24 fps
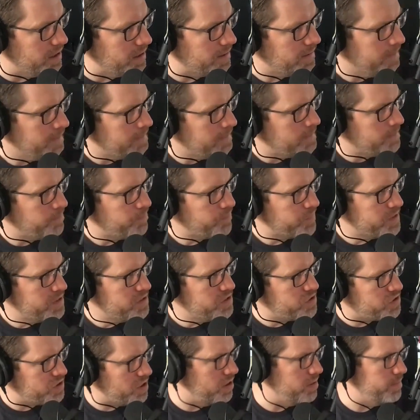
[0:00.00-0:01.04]
thing,
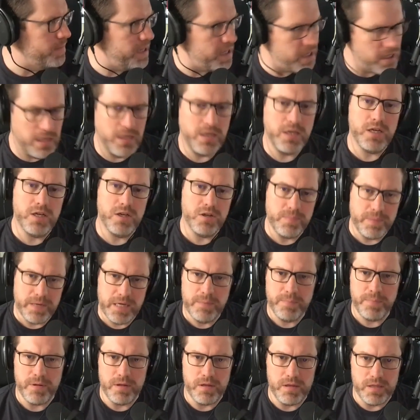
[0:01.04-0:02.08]
so many new
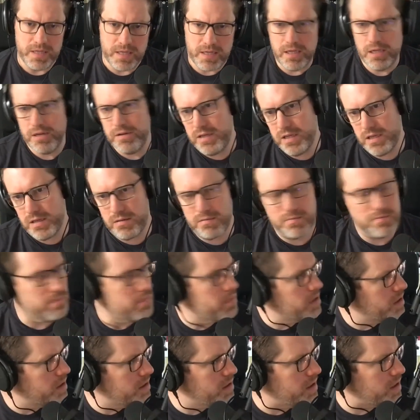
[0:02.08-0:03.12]
people,
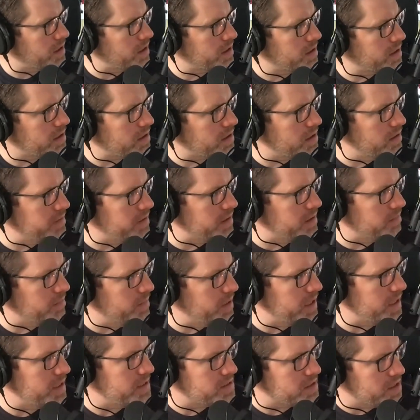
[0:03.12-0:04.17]
including
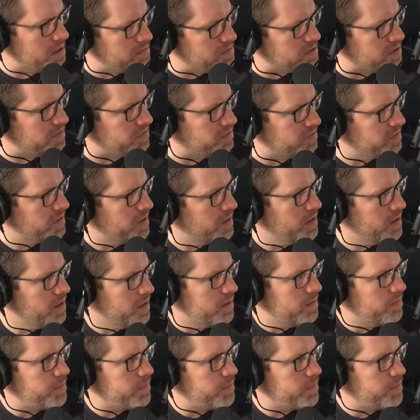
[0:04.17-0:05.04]
me in terms of